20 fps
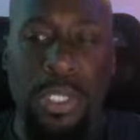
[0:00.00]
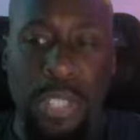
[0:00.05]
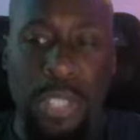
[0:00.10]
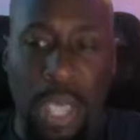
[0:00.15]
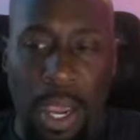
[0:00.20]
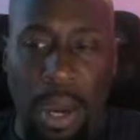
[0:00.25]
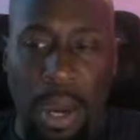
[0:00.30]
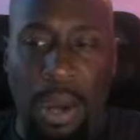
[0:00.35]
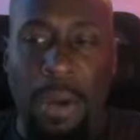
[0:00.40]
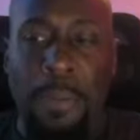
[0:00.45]

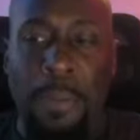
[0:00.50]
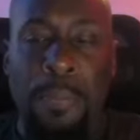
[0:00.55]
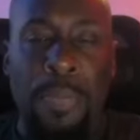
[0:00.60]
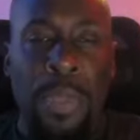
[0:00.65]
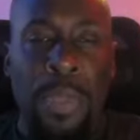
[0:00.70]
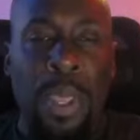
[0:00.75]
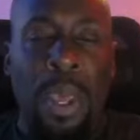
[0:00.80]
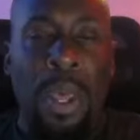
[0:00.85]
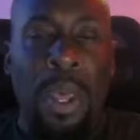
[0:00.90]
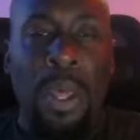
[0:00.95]
there
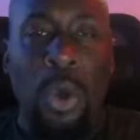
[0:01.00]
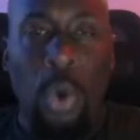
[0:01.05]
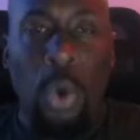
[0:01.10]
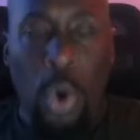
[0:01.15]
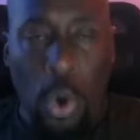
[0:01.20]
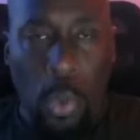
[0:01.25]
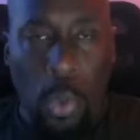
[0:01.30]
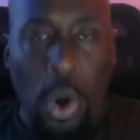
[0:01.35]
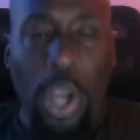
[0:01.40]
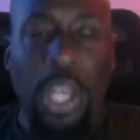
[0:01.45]
who
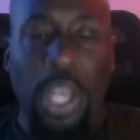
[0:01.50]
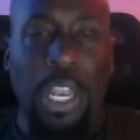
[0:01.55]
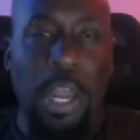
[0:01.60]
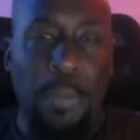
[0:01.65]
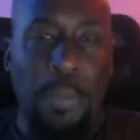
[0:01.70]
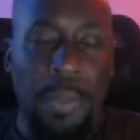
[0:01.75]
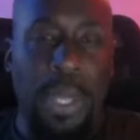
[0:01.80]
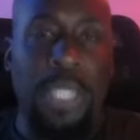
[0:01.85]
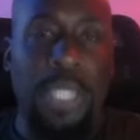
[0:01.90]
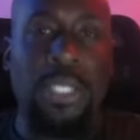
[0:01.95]
are working their
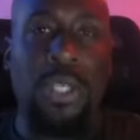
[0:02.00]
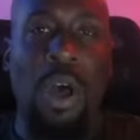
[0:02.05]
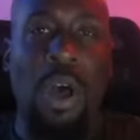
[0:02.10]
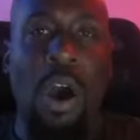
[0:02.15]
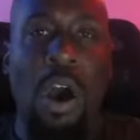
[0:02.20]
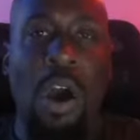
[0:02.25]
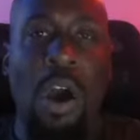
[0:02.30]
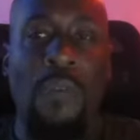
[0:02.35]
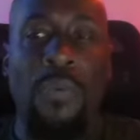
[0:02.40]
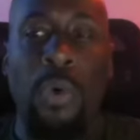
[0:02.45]
butts
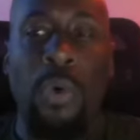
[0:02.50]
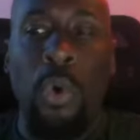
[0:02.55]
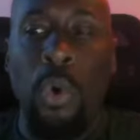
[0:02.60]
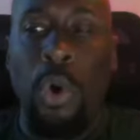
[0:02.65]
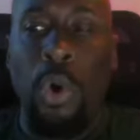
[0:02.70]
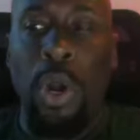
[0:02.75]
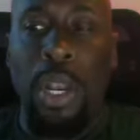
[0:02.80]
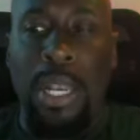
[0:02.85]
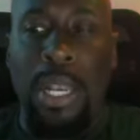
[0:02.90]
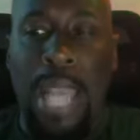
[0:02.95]
off, who
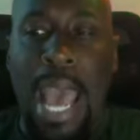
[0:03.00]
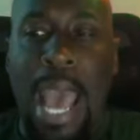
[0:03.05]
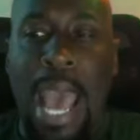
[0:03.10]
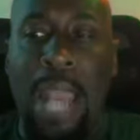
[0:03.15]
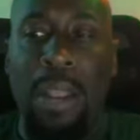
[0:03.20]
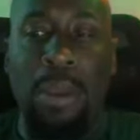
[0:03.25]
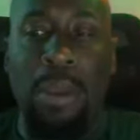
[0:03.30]
are not